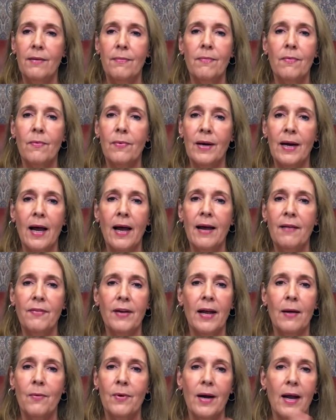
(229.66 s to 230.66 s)
when
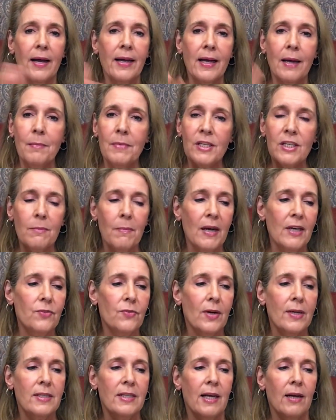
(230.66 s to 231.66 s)
I come into my
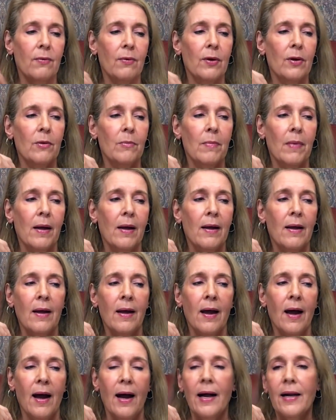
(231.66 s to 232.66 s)
dressing room,
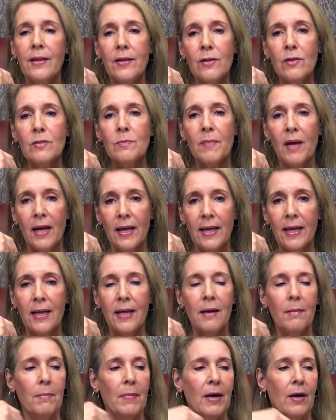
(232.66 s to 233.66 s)
I use my
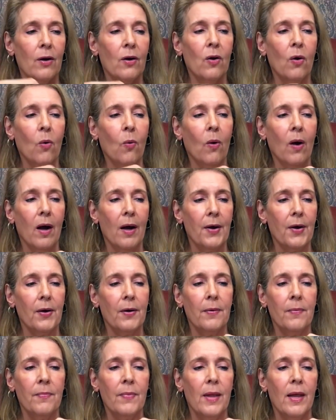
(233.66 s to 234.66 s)
It Miracle
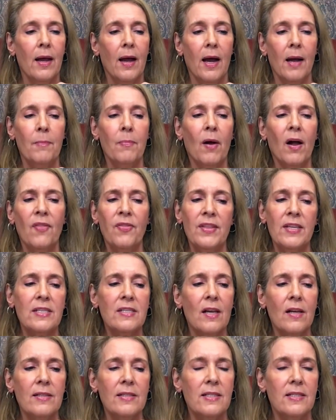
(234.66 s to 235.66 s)
Water. I bought this
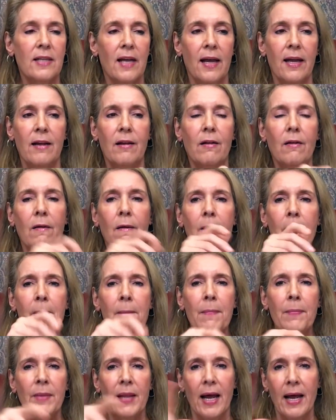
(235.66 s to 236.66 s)
on sale.
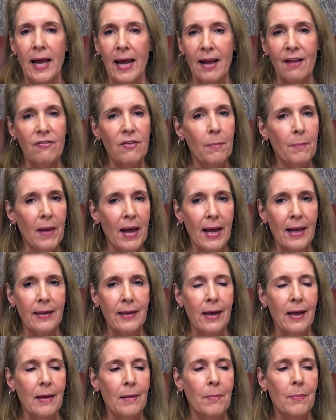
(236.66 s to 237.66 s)
I have a
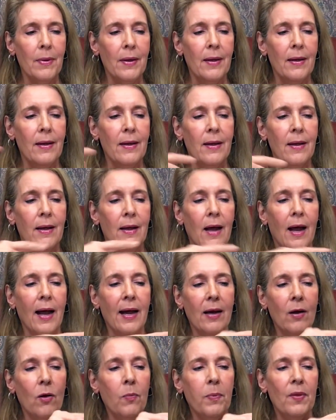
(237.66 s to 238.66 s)
backup.
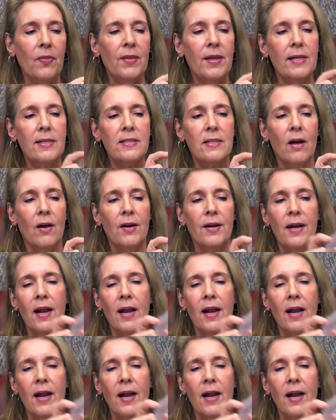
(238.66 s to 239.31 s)
I opened this on